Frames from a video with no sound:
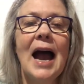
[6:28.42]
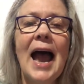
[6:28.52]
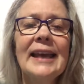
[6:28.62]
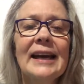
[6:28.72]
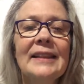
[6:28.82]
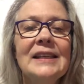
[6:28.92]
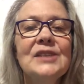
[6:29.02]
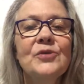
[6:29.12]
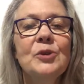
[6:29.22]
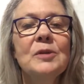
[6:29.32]
I got
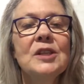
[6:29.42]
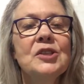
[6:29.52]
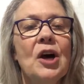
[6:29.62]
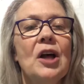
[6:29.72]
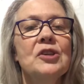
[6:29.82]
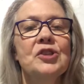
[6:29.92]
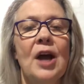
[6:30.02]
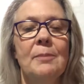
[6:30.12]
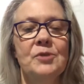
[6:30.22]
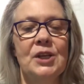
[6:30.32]
these for you at the doll
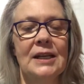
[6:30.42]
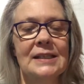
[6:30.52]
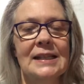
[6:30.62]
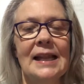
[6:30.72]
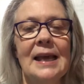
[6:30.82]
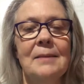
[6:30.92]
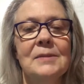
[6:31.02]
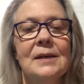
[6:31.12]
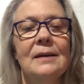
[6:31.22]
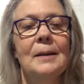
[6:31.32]
shop, she
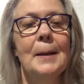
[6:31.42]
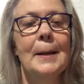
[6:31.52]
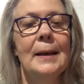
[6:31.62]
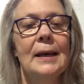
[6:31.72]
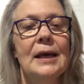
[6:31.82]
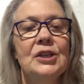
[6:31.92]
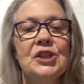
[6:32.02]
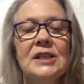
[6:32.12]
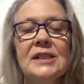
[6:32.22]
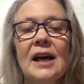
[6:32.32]
exclaimed.
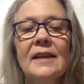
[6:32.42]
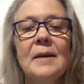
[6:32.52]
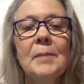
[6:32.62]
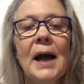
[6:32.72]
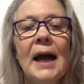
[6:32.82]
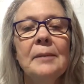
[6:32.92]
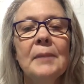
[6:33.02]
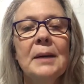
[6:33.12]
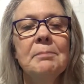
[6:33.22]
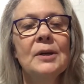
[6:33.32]
She tucked them behind
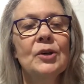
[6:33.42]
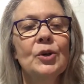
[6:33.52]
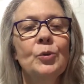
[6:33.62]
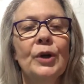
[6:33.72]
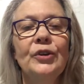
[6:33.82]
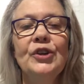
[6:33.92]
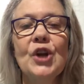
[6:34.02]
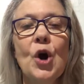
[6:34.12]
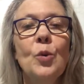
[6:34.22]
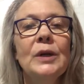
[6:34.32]
my mirror where
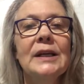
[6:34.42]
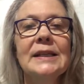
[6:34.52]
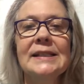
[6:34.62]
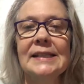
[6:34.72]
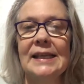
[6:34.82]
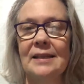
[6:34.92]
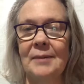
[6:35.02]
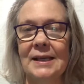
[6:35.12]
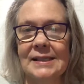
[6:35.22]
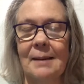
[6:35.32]
no one could see them
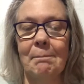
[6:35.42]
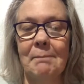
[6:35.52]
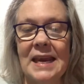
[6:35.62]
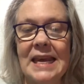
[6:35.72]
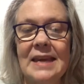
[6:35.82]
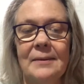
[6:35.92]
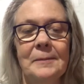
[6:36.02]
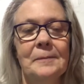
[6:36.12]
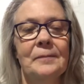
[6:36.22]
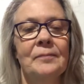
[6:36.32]
except me.
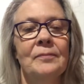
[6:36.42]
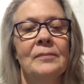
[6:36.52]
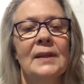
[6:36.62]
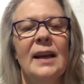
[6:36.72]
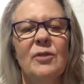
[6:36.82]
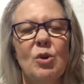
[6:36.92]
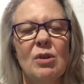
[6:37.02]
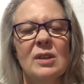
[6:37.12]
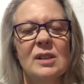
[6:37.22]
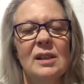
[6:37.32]
Of
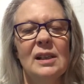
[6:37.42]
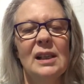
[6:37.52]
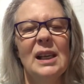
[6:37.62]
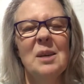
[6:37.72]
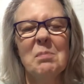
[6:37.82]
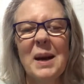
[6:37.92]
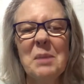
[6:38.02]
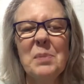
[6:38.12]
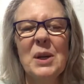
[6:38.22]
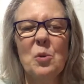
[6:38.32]
course, it
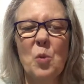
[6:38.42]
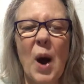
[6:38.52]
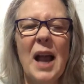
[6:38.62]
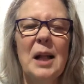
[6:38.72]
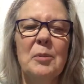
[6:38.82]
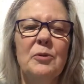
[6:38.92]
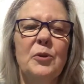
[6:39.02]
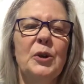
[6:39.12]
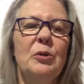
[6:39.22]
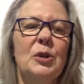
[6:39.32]
might be a while
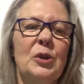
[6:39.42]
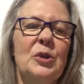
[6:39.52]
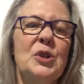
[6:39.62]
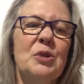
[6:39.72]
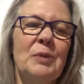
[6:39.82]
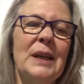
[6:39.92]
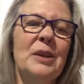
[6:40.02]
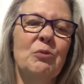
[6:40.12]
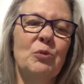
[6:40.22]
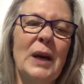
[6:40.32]
before you learn to read
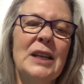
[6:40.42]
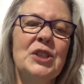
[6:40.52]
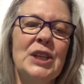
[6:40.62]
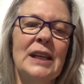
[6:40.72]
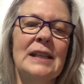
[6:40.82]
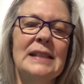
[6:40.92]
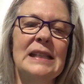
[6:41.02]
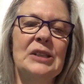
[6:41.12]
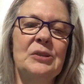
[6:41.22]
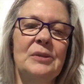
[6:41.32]
and write, she
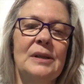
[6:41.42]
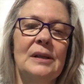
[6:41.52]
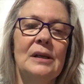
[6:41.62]
continued.